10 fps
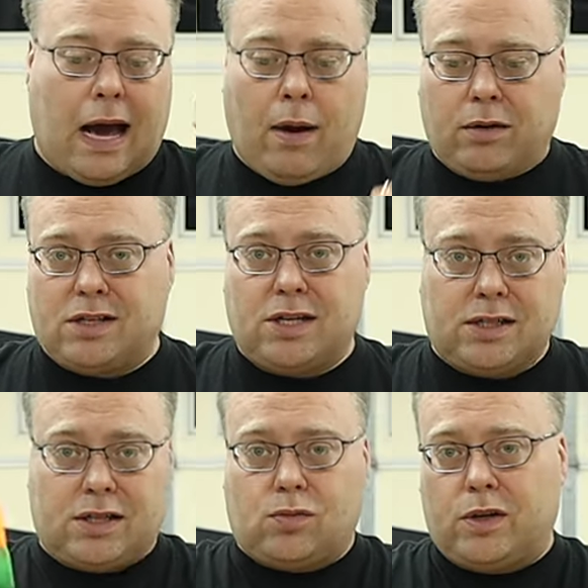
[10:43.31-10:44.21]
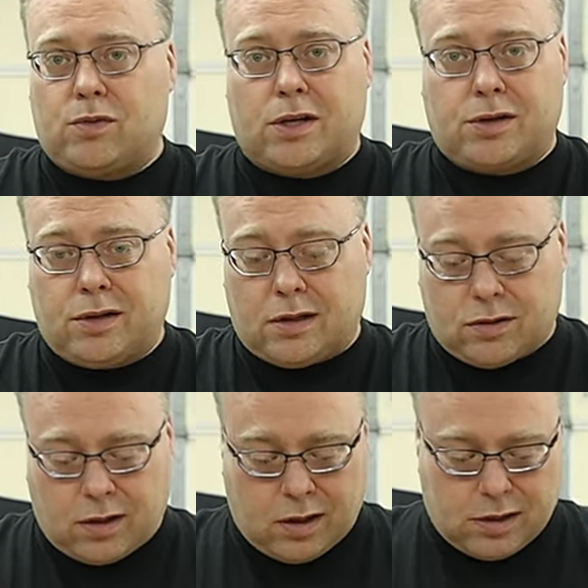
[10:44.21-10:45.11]
I would suggest these ridge washer
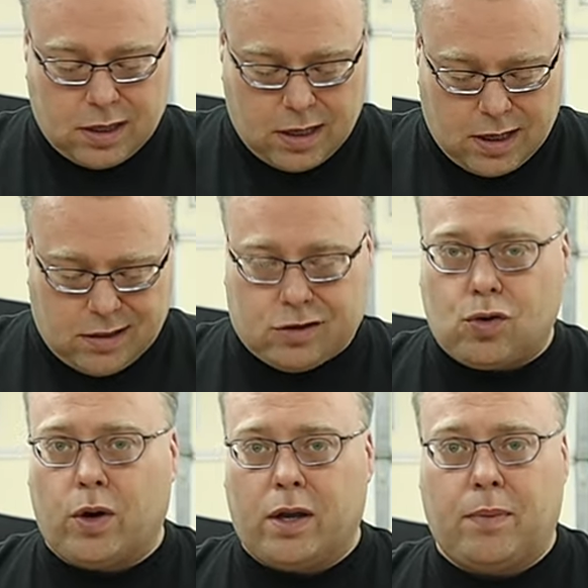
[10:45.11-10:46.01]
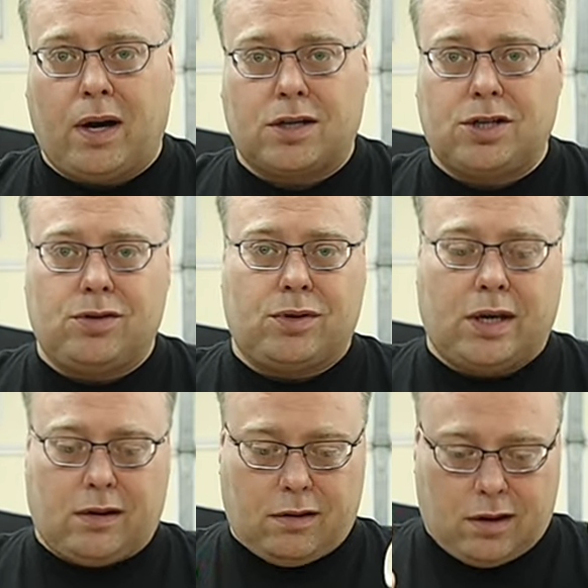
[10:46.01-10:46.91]
nozzle guards. They're 20 bucks. You
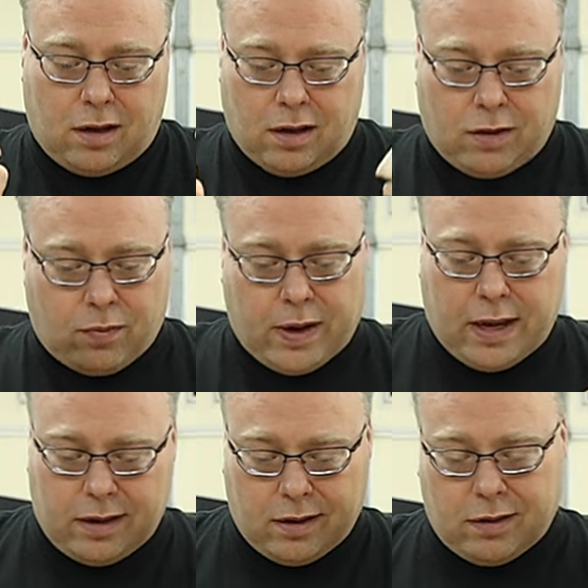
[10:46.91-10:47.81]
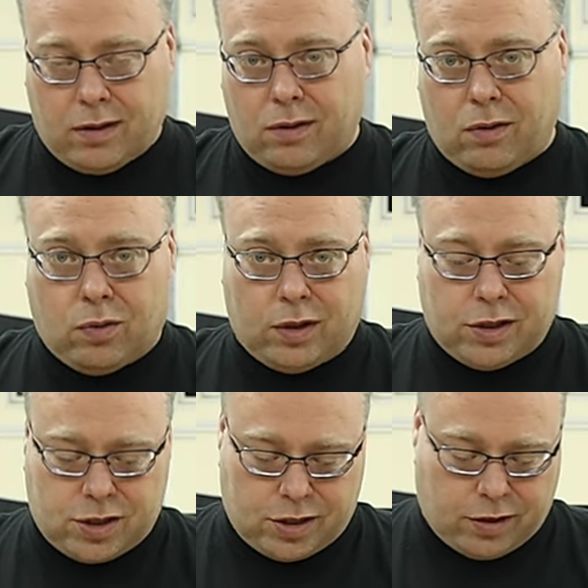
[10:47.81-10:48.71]
get uh, the red, the
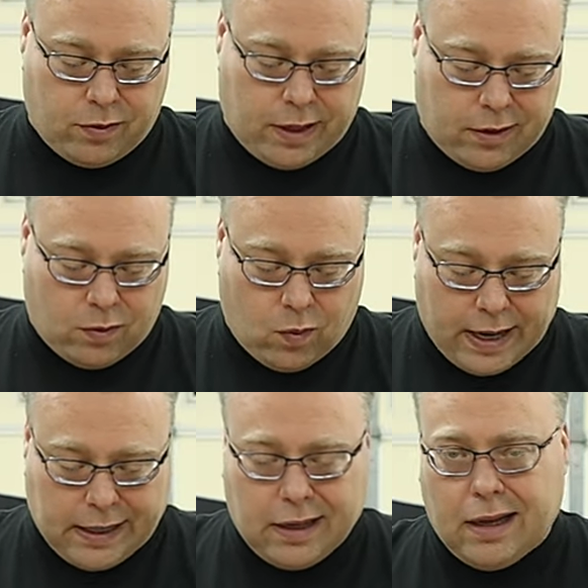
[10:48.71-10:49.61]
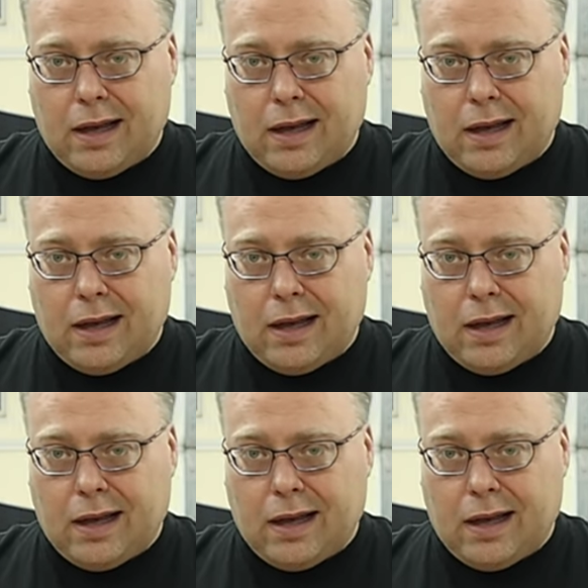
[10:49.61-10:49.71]
orange, the green, and the white.